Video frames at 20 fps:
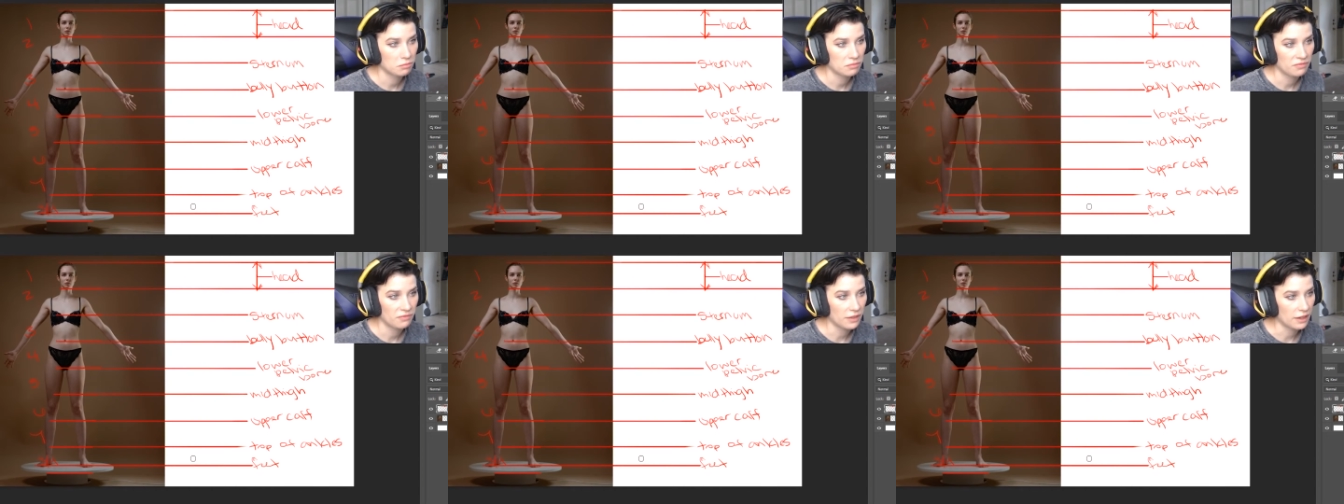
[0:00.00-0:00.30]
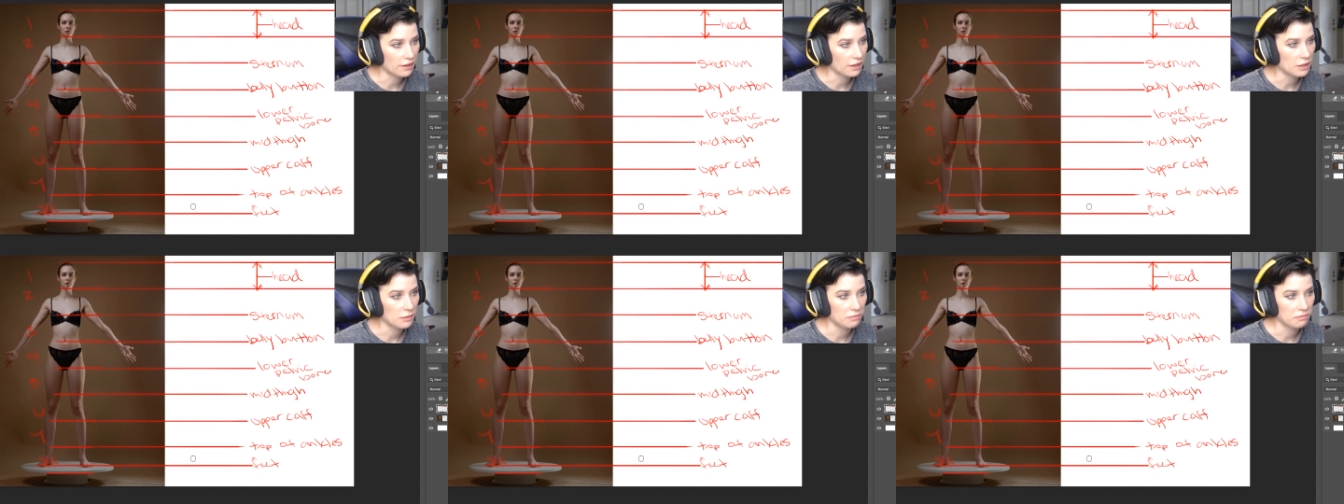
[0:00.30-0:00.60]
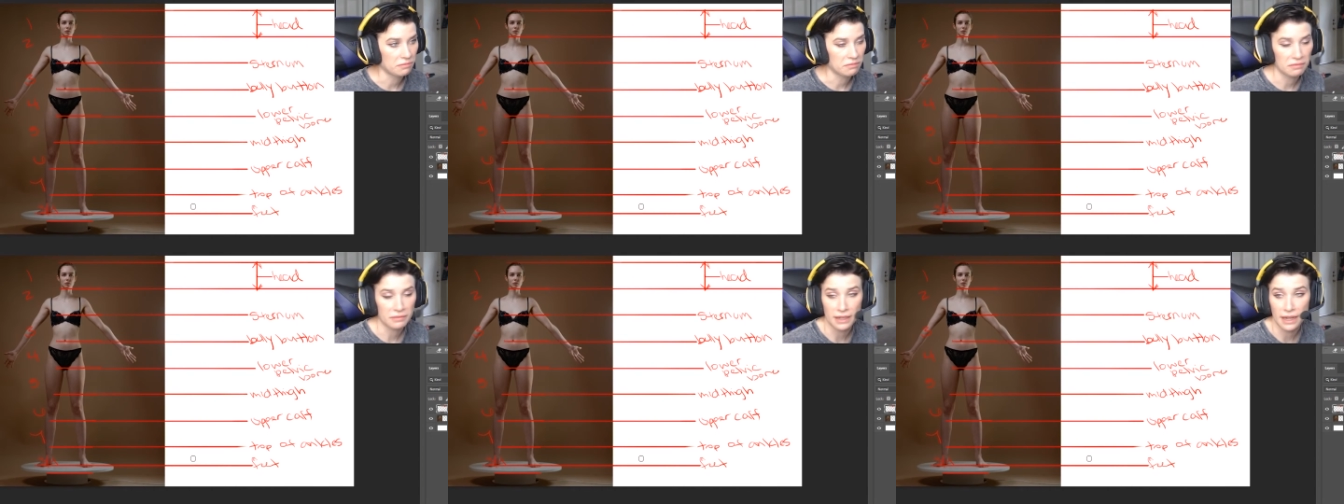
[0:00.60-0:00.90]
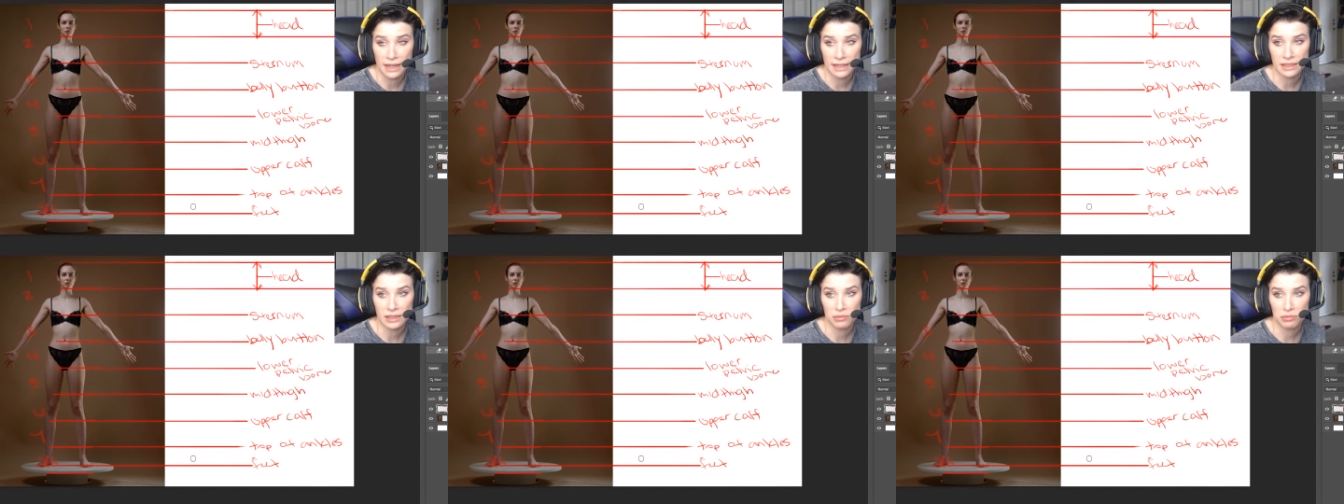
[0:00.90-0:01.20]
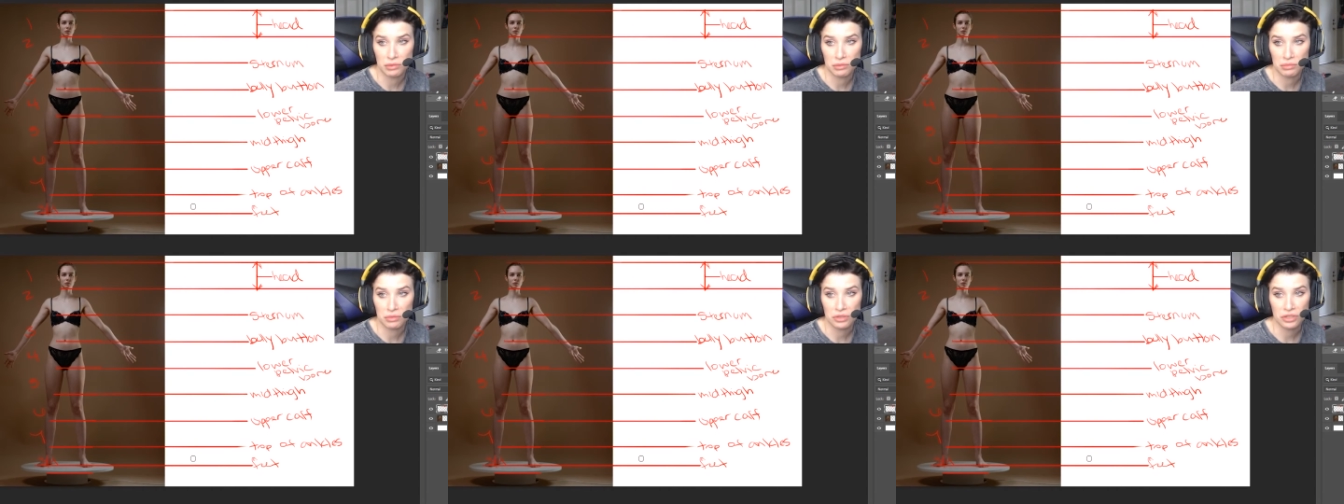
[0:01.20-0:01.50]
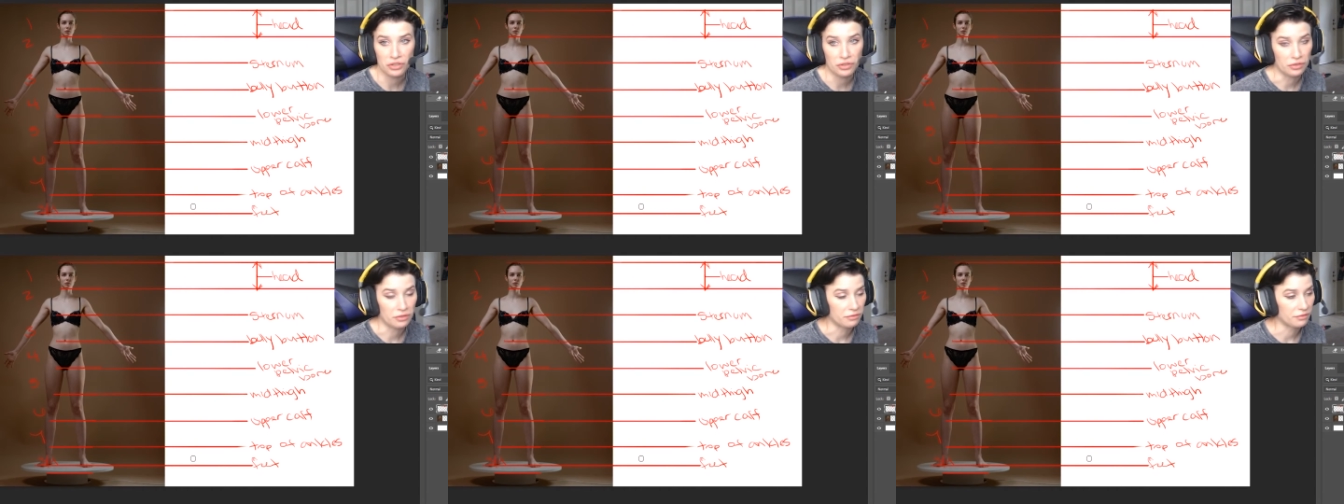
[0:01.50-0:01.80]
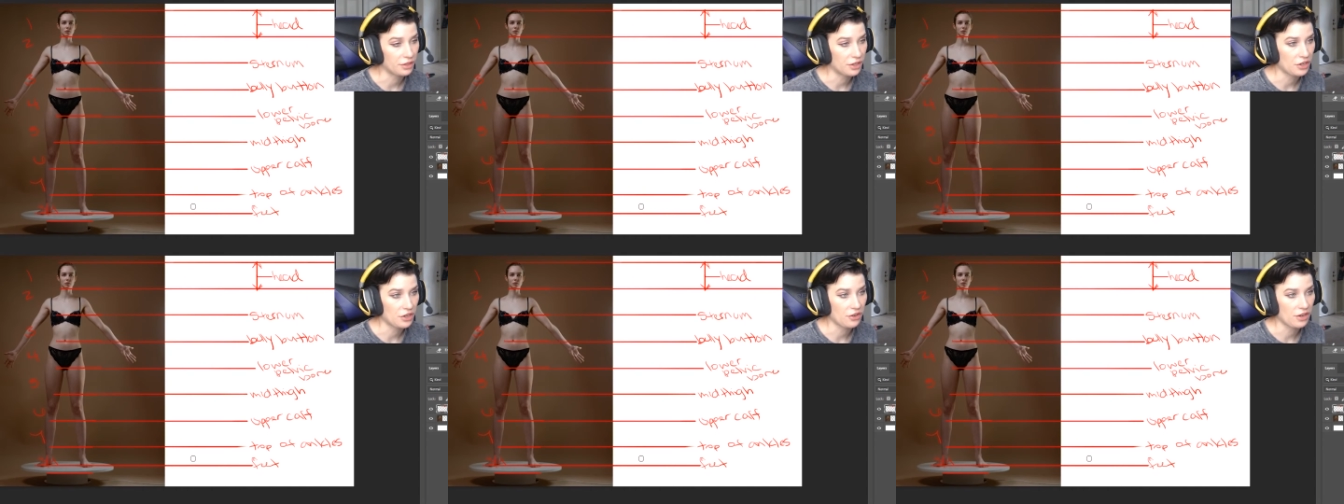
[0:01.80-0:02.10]
very nice and proportional.
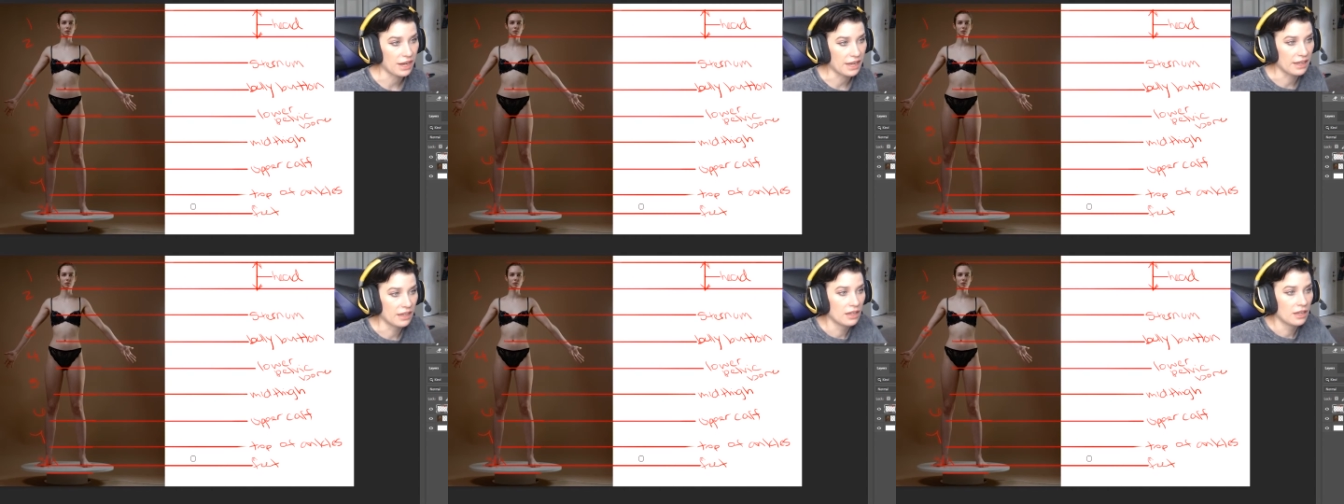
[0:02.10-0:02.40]
Very great.